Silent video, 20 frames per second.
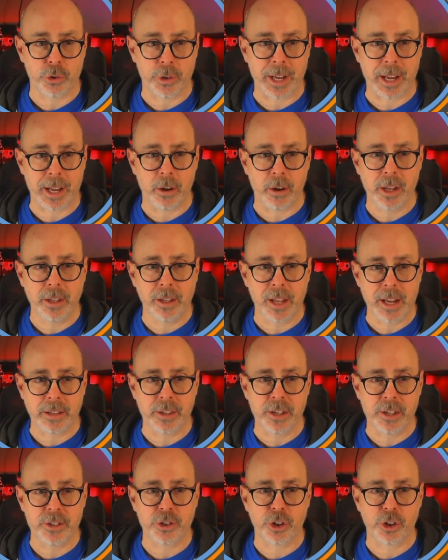Now, unlike
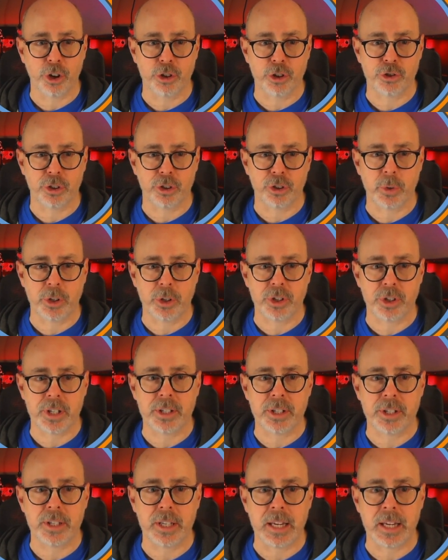this cursor, which
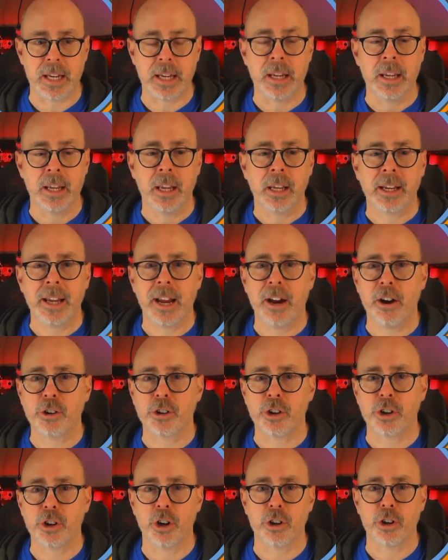is the
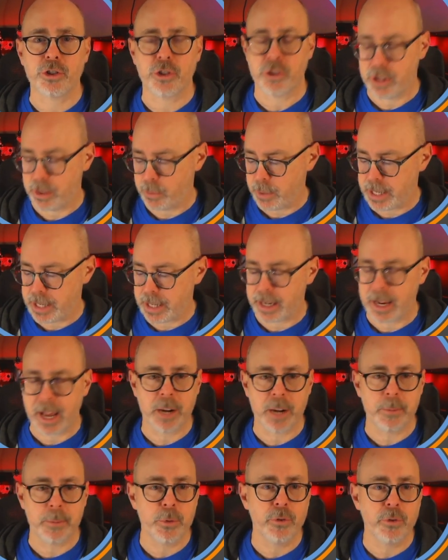character cursor that we can kind
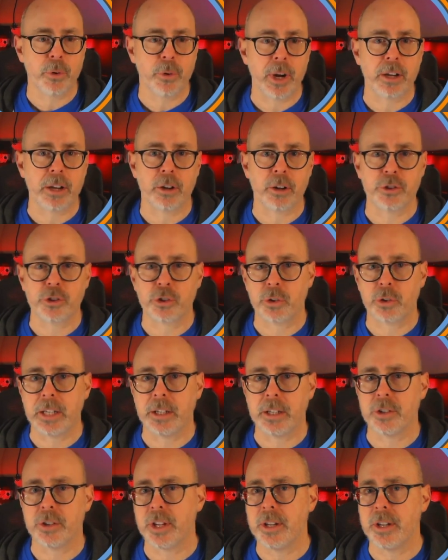of move around on screen,
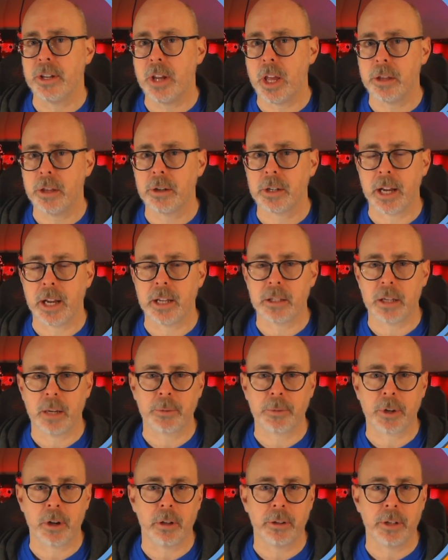there's another concept
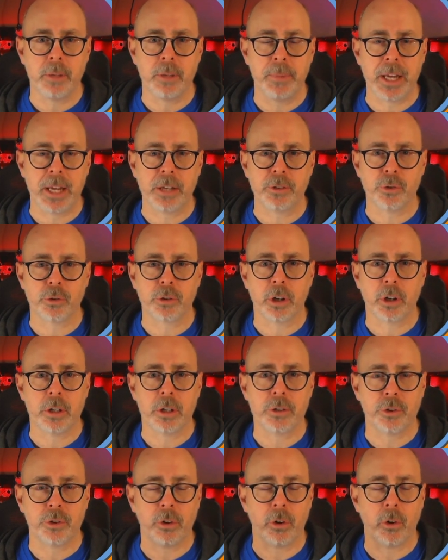called the pixel
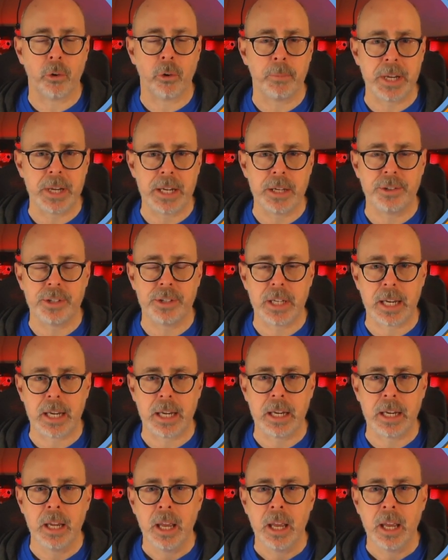cursor or PC